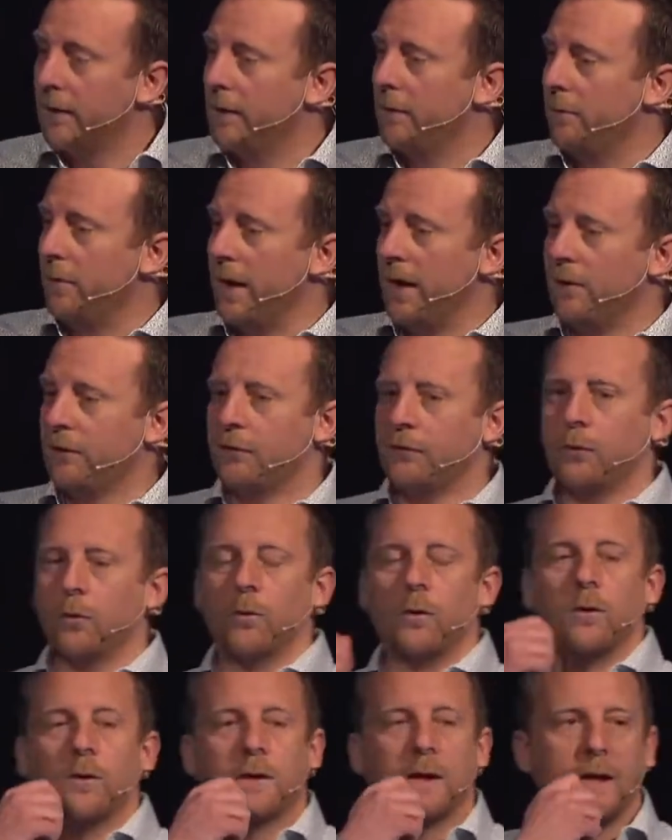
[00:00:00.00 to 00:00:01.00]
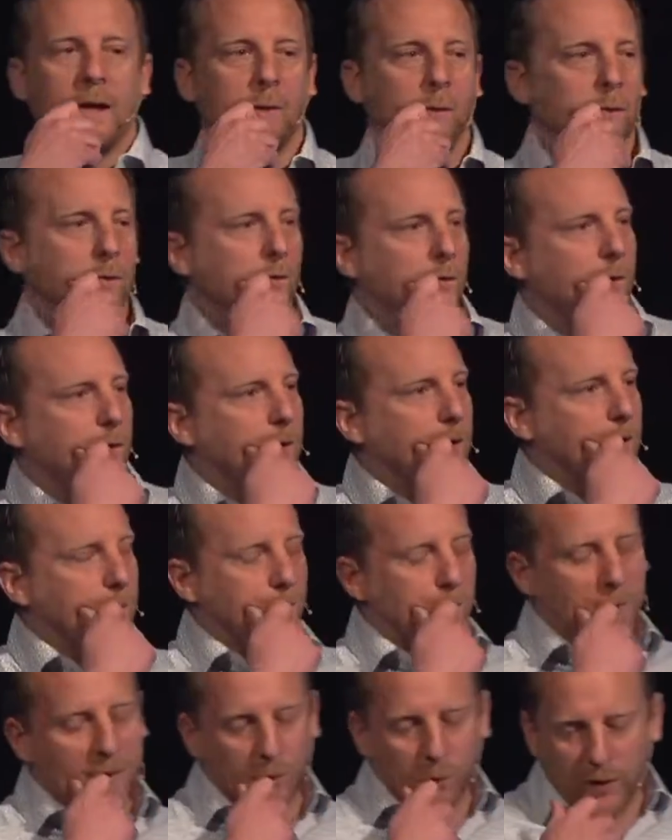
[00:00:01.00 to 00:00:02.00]
Pastoral counseling.
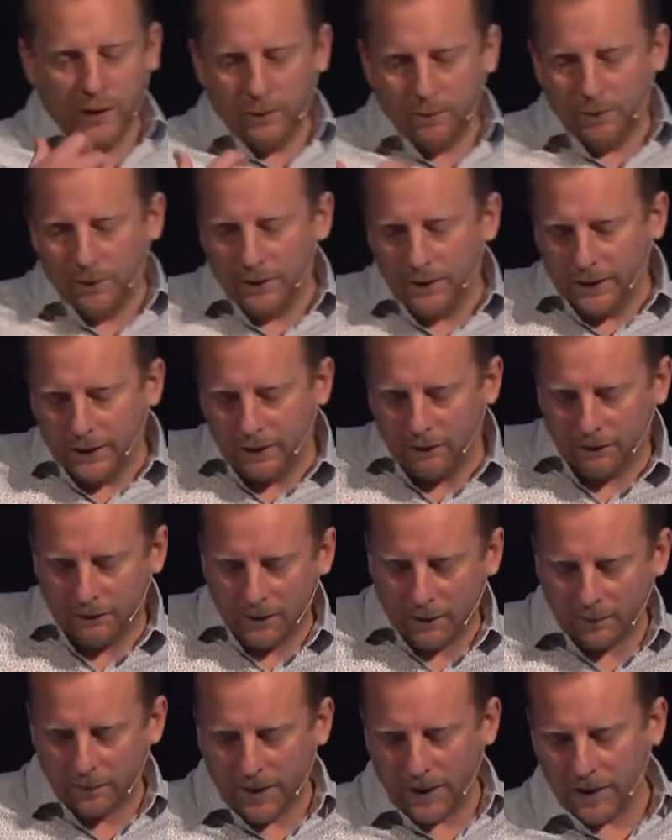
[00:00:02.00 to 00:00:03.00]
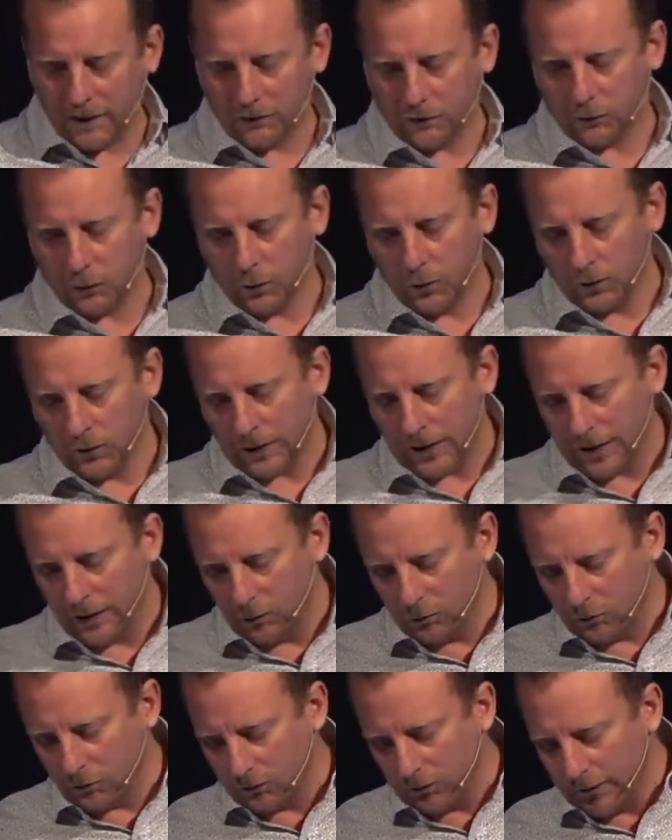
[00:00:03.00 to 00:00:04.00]
We believe that pastoral
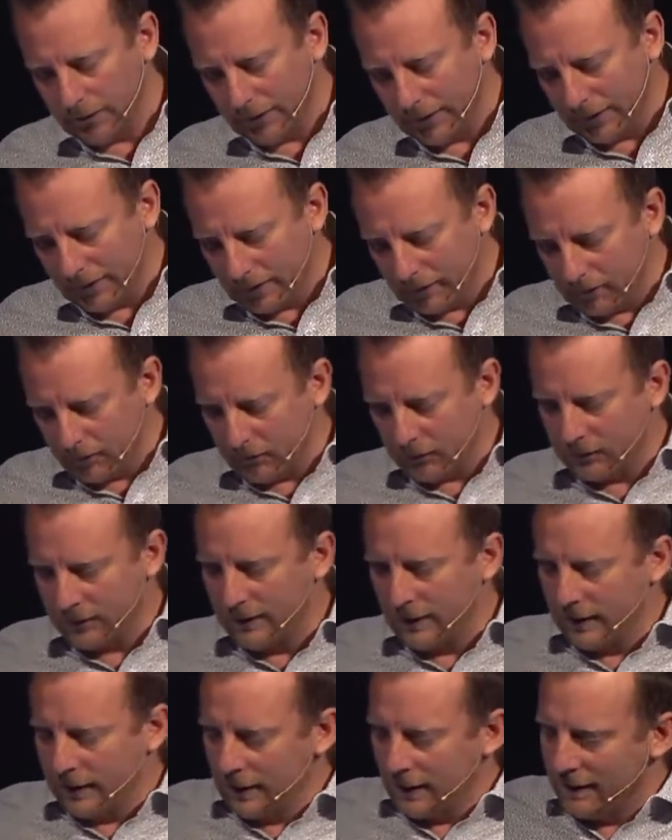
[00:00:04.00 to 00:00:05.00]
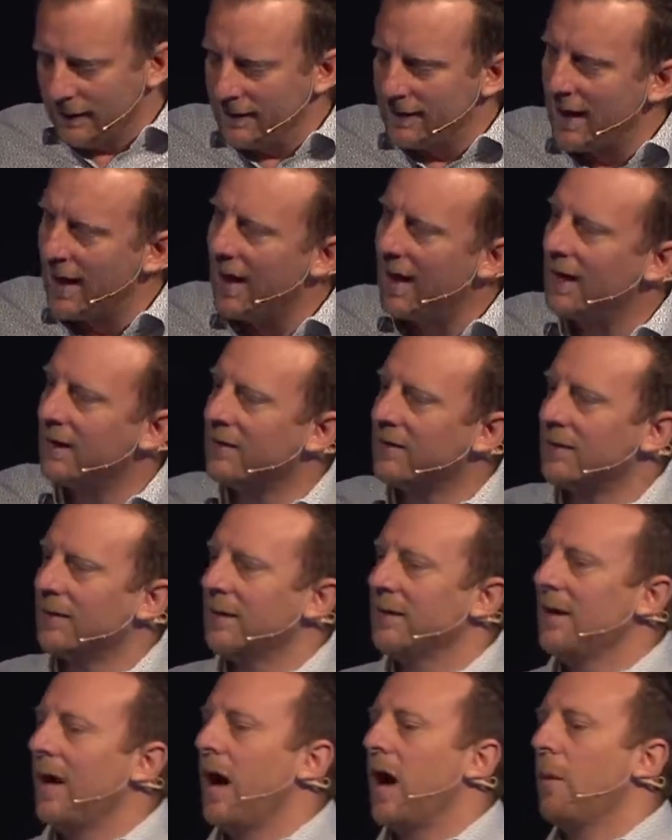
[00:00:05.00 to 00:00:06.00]
counseling is not
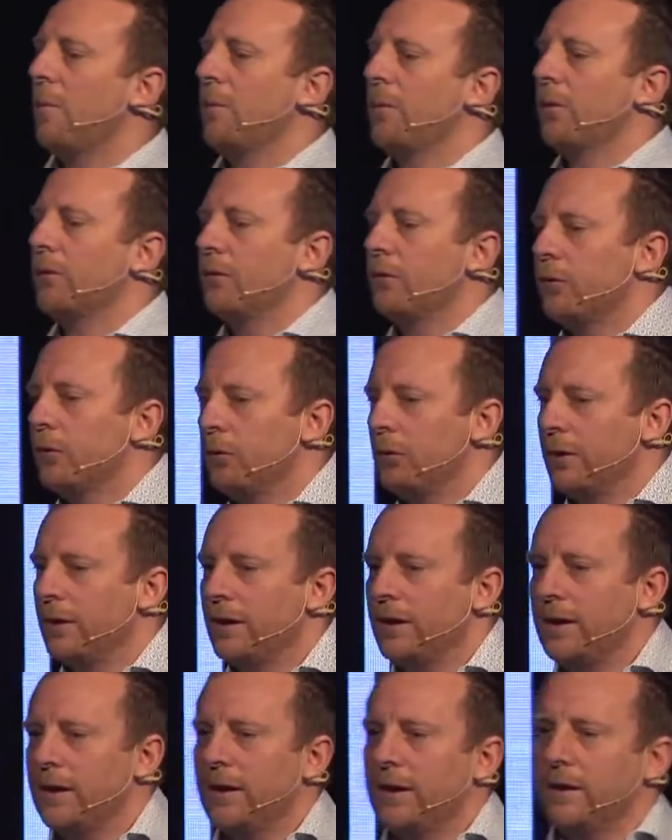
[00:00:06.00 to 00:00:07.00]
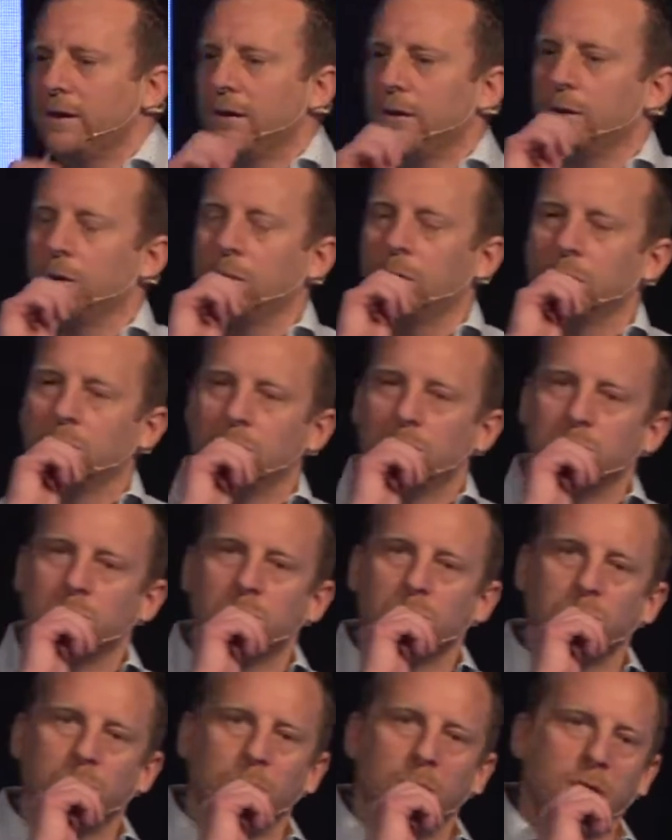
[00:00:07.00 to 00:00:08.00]
an opportunity
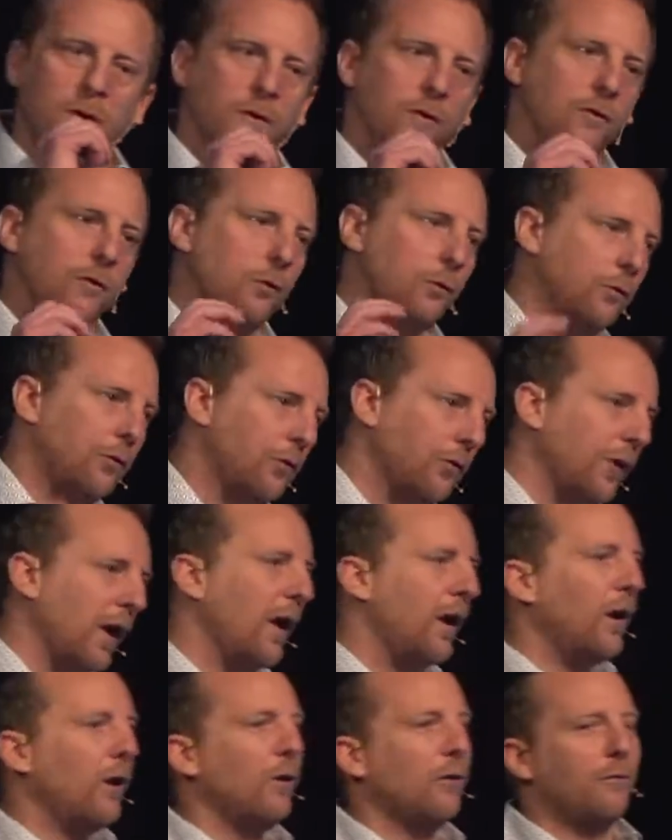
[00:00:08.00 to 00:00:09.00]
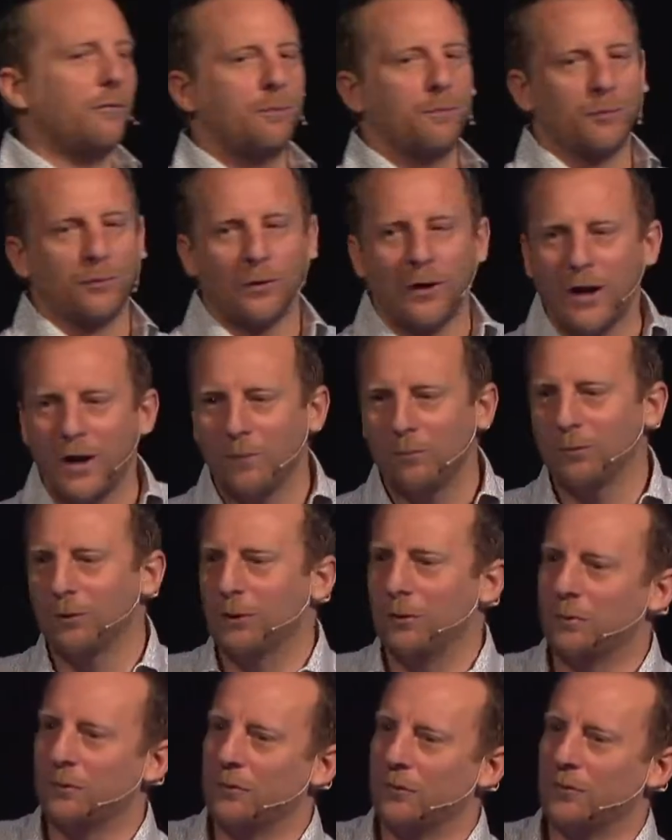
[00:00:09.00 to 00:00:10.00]
to solve
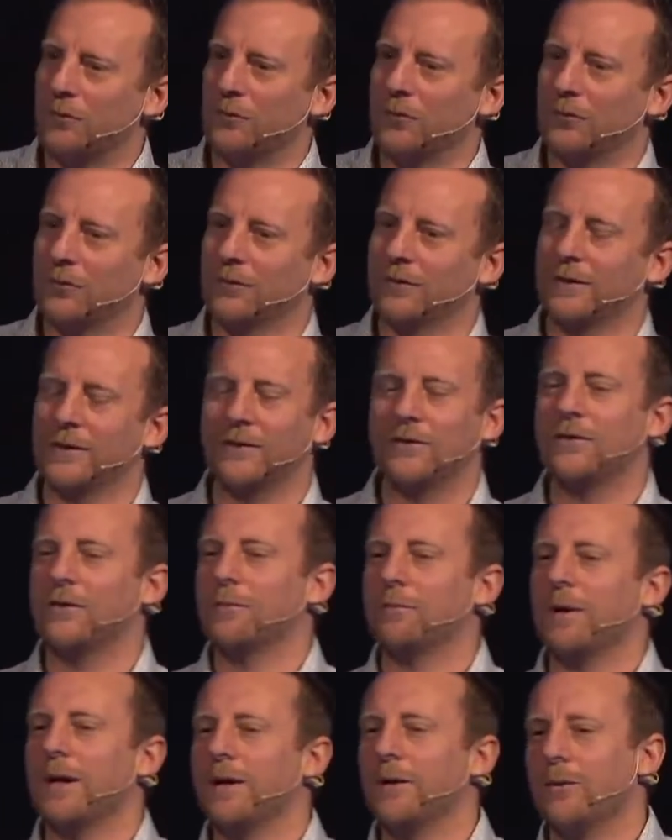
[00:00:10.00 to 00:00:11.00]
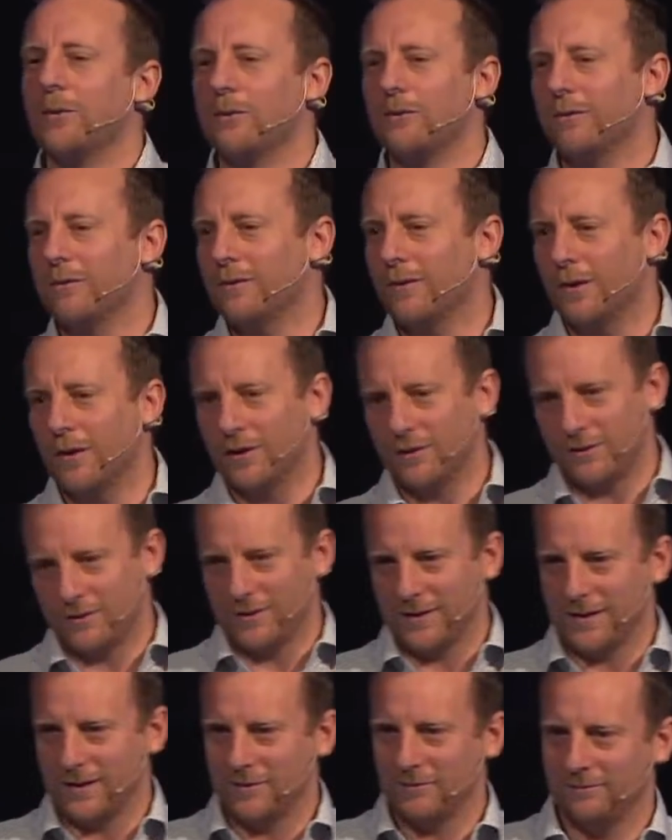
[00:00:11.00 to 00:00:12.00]
problems. This is my own thoughts
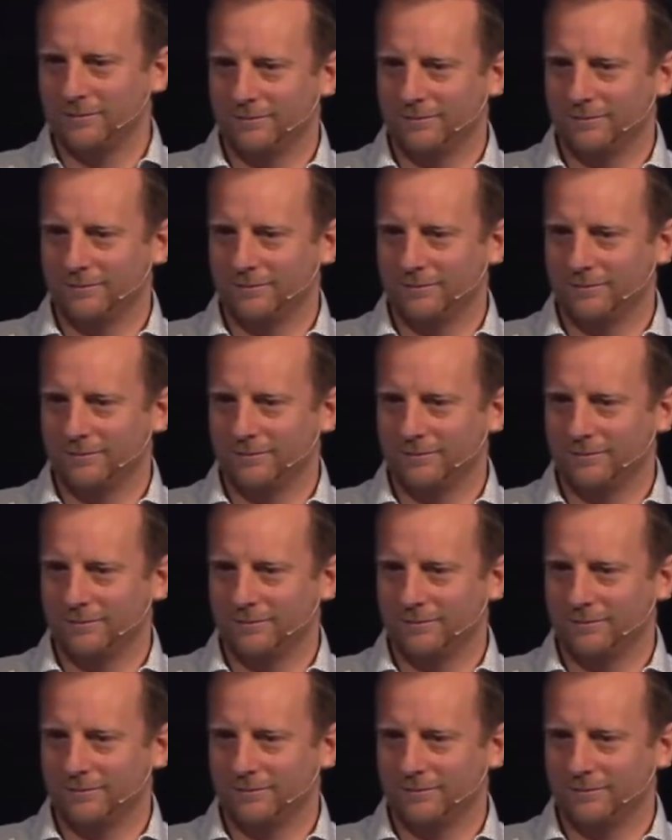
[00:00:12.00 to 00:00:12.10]
now.